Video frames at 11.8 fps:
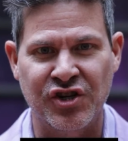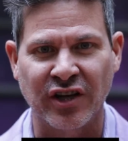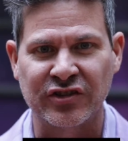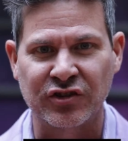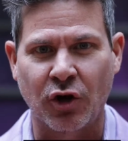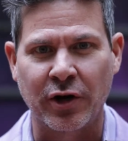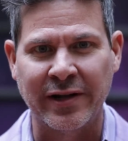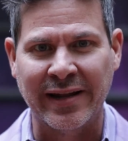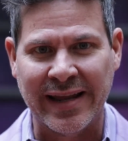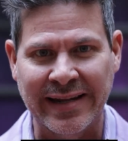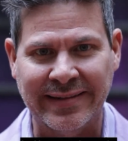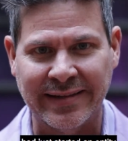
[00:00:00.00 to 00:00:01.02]
just started
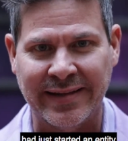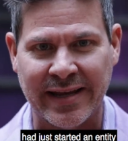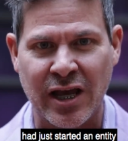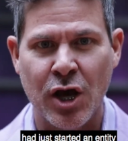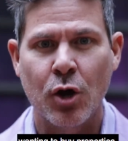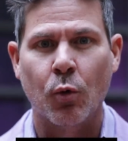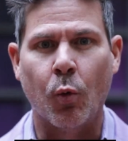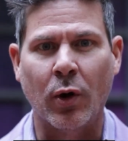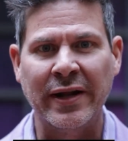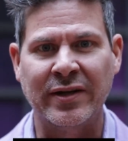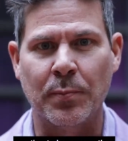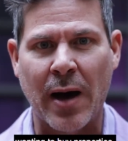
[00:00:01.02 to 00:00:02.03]
an entity
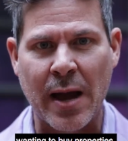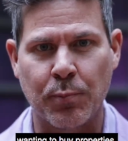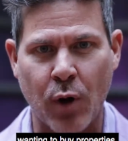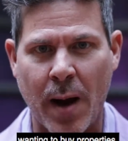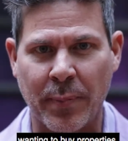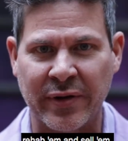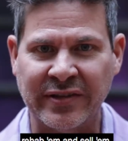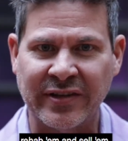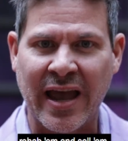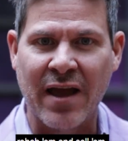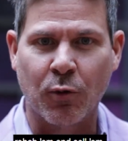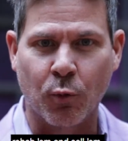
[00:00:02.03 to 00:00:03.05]
wanting to buy properties,
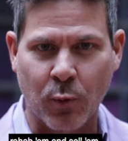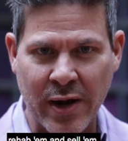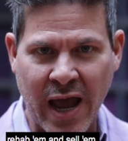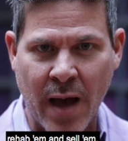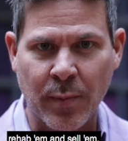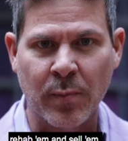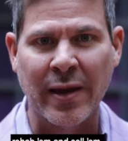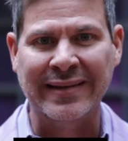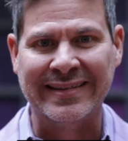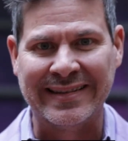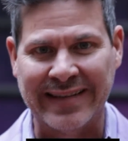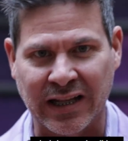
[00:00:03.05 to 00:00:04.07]
rehab them,
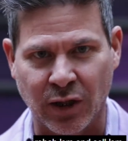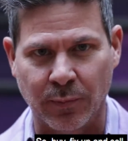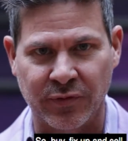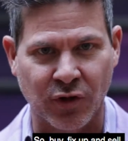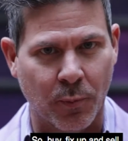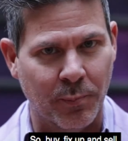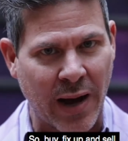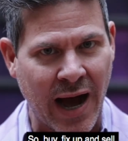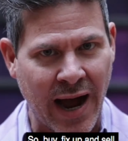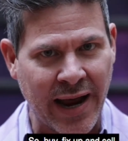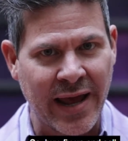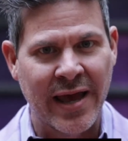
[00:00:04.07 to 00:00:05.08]
and sell them. So
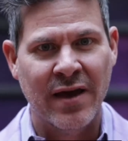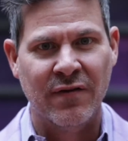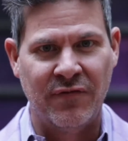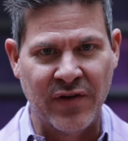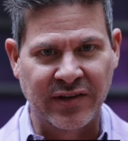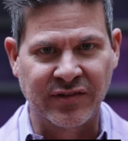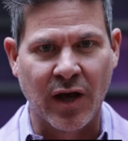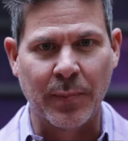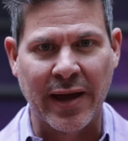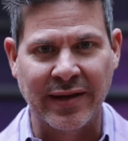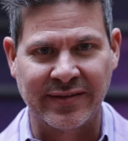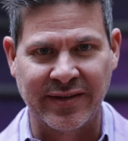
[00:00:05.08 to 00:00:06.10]
buy, fix up,
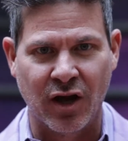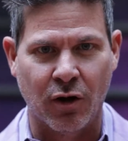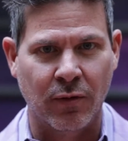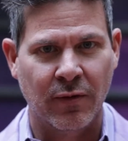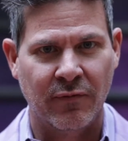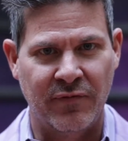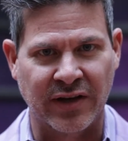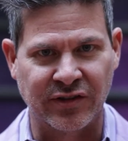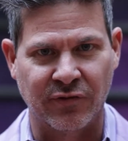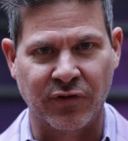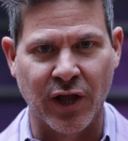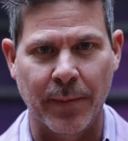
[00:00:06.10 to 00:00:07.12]
and sell,
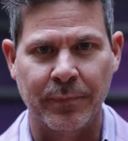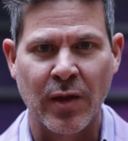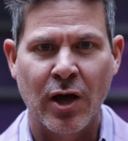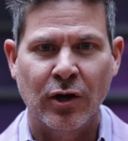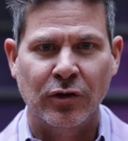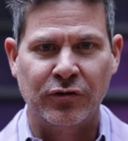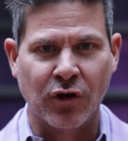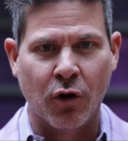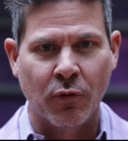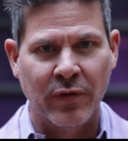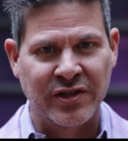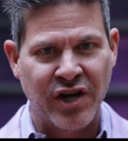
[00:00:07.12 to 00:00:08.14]
fix and flip.
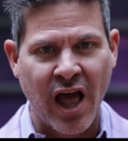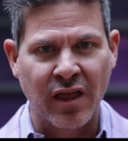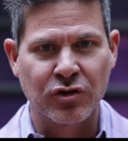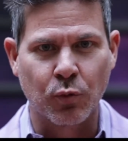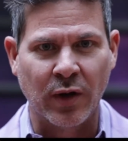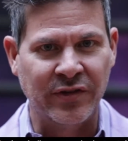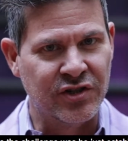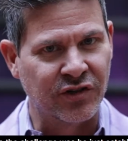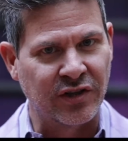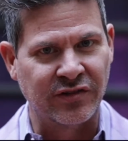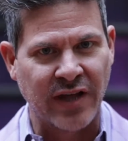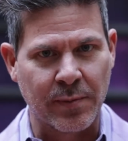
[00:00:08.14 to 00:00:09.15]
So the challenge was he
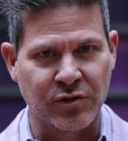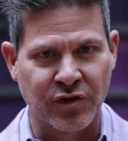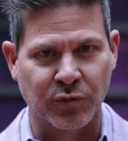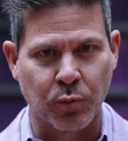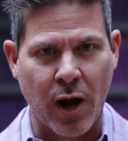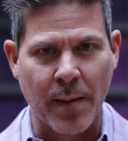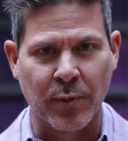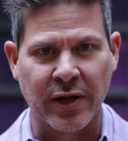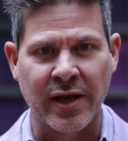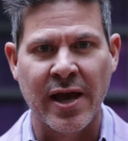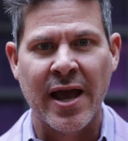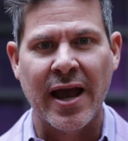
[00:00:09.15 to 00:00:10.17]
just established his
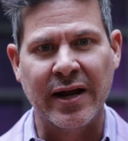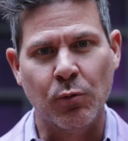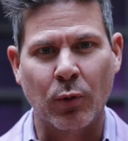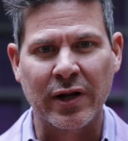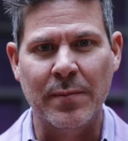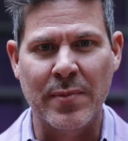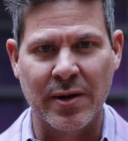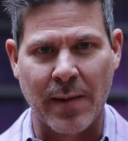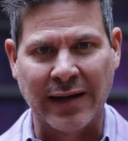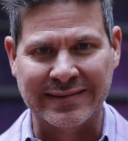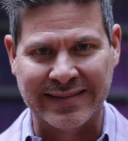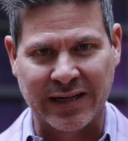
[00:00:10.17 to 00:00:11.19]
property and he wanted to
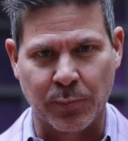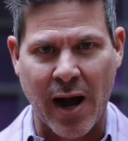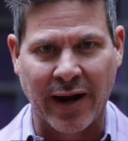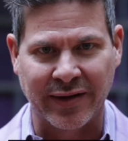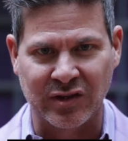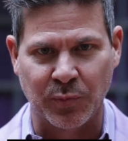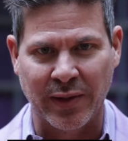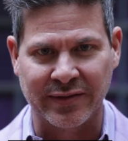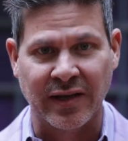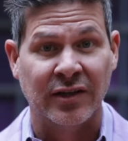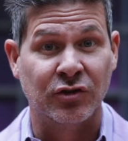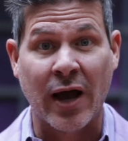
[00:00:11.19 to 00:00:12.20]
minimize his out-of-pocket
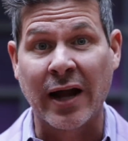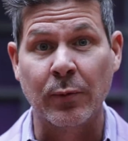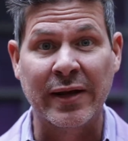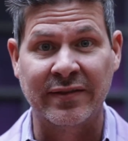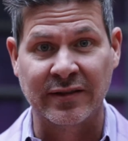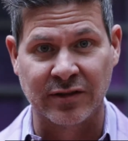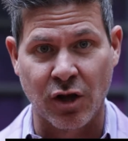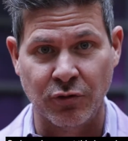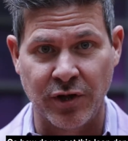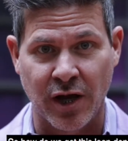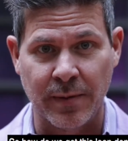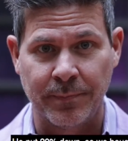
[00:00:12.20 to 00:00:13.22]
expense. So how do we get this
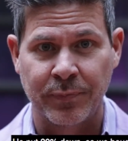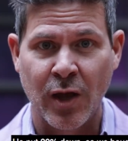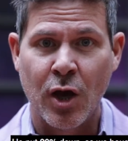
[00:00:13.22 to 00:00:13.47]
loan done?